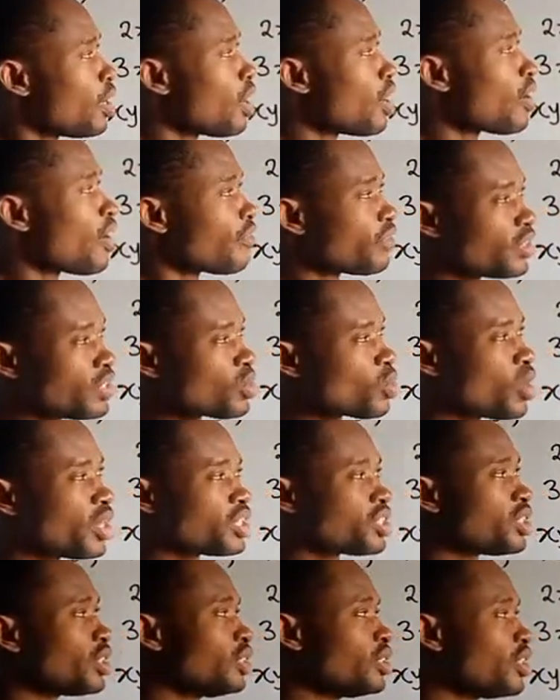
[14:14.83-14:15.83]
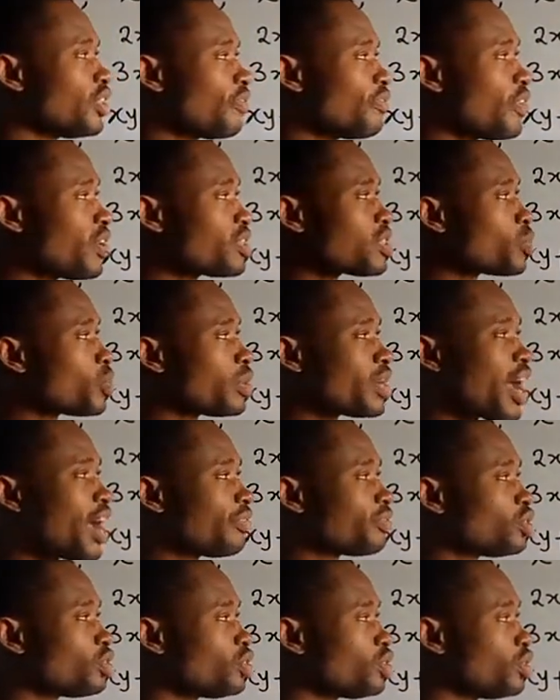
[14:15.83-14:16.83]
Alright, for this question, the first thing we'll
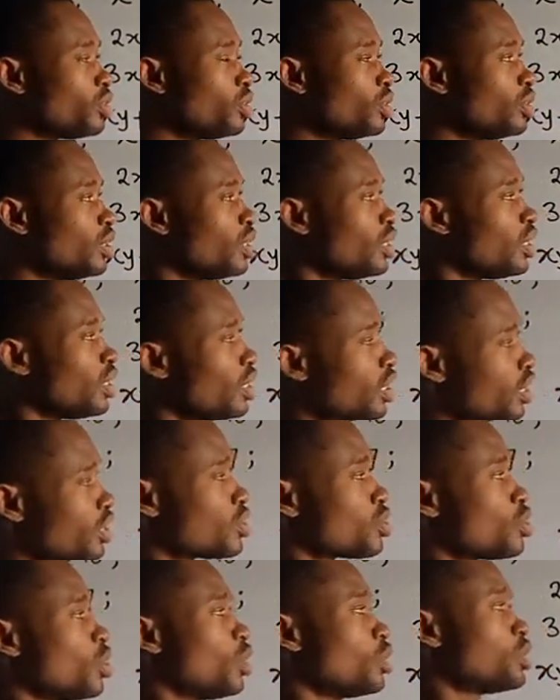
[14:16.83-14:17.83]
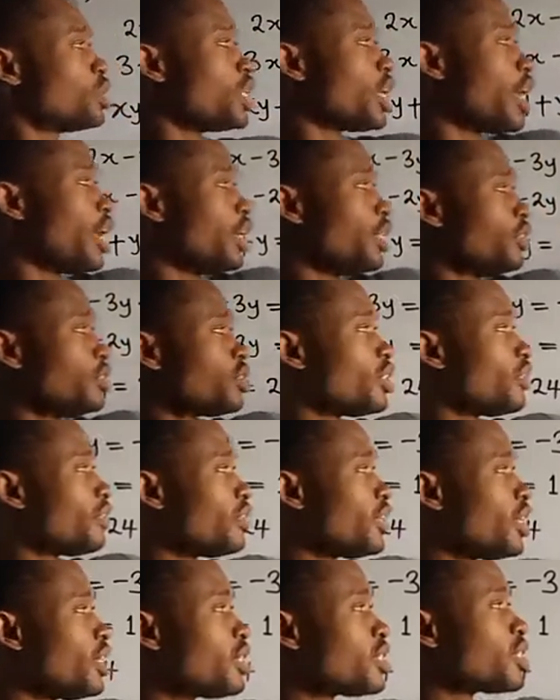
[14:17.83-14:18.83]
have to do is to change
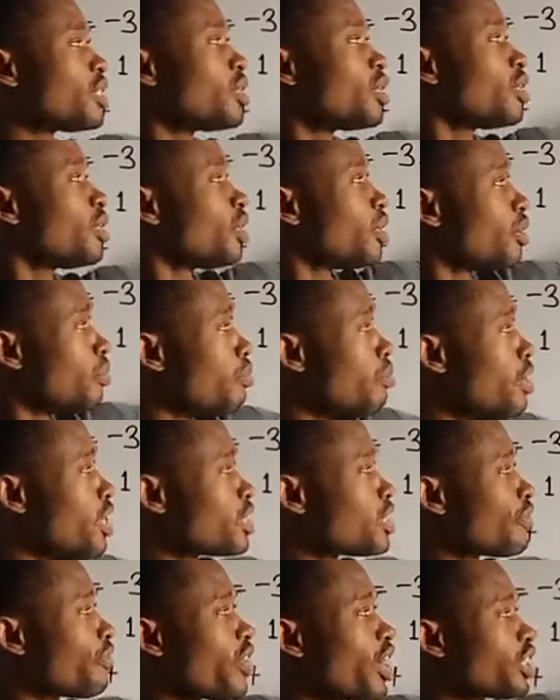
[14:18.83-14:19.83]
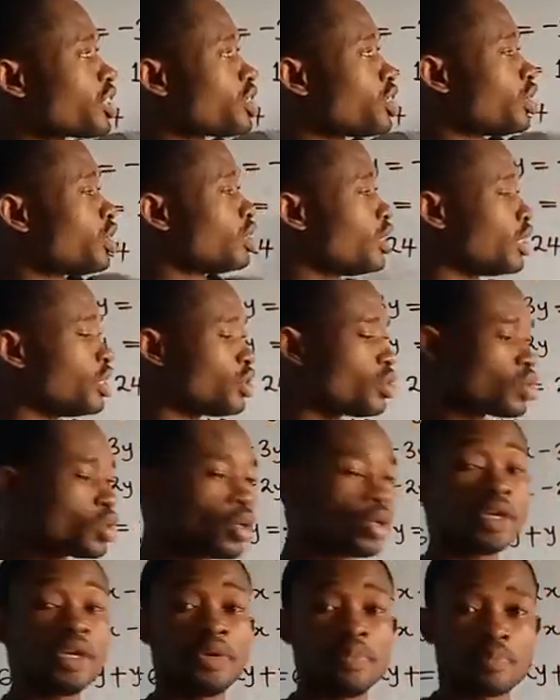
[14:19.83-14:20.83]
this mixed fraction
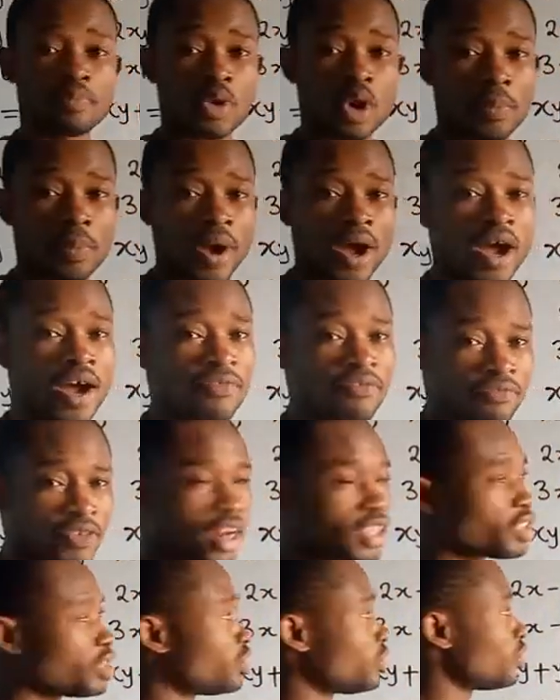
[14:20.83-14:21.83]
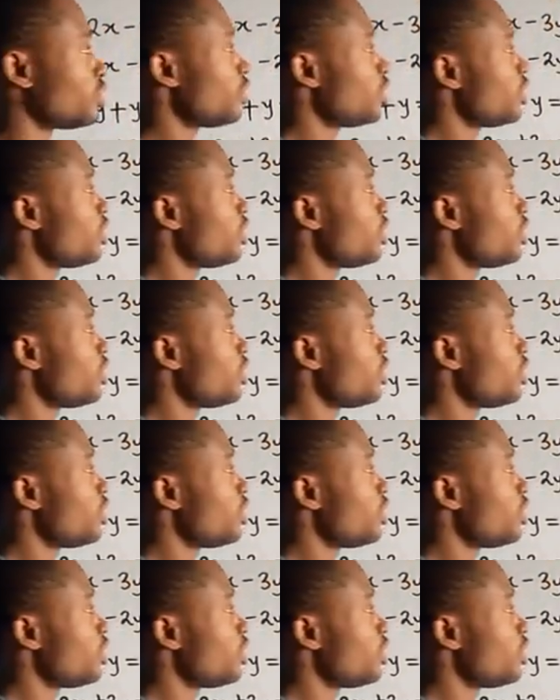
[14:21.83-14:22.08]
into improper fraction.